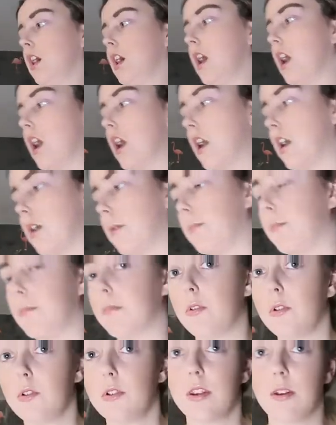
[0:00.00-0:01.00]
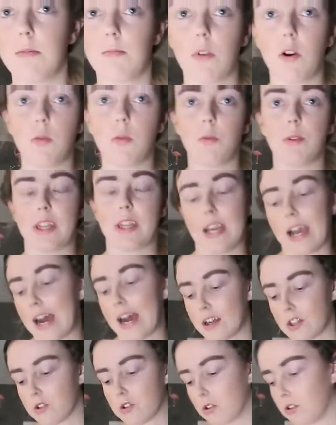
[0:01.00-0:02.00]
Nothing wrong with it
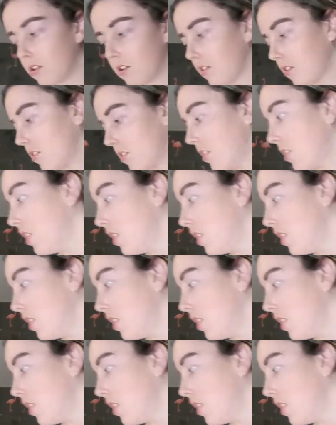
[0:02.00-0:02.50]
at all,